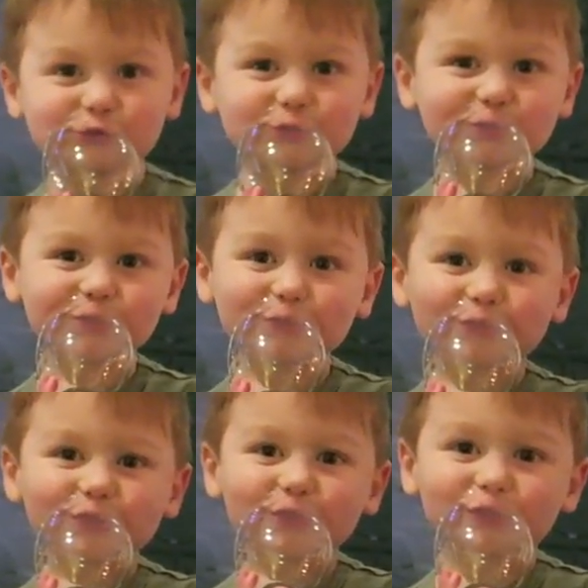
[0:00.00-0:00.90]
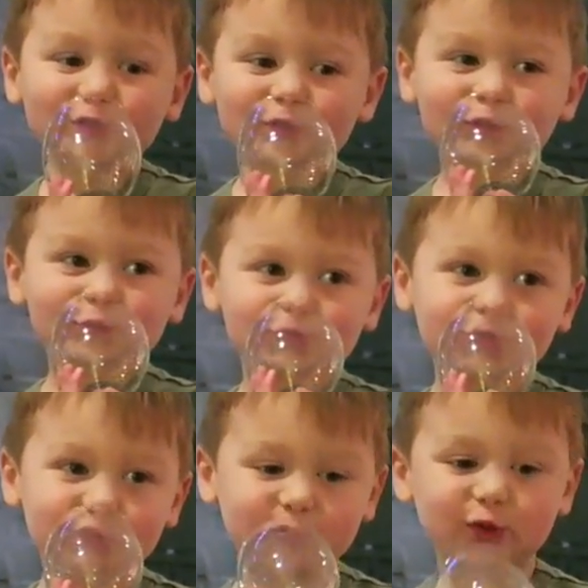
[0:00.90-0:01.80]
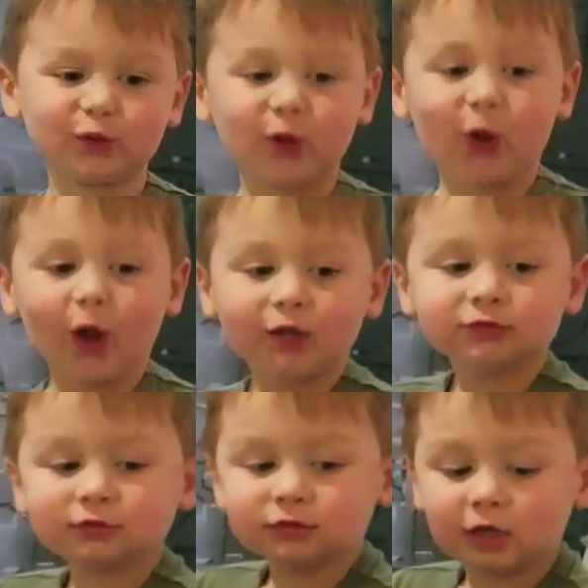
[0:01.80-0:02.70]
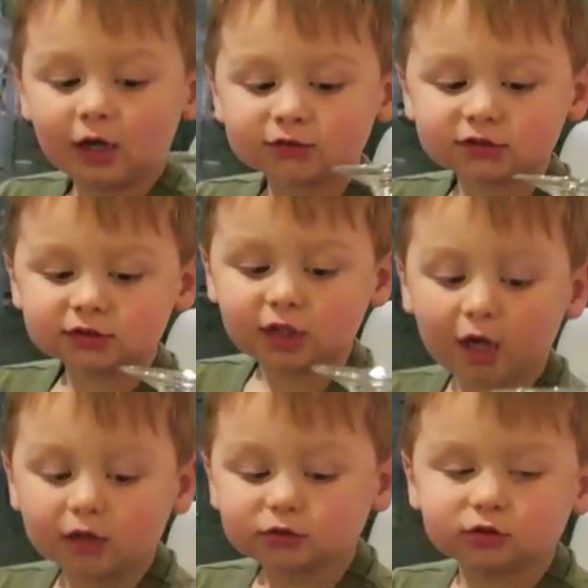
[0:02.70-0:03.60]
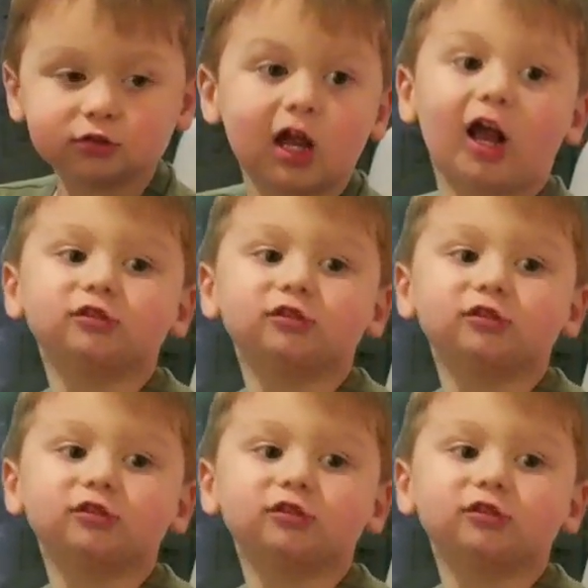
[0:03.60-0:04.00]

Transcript: Jasper, no, come on, control your child, son.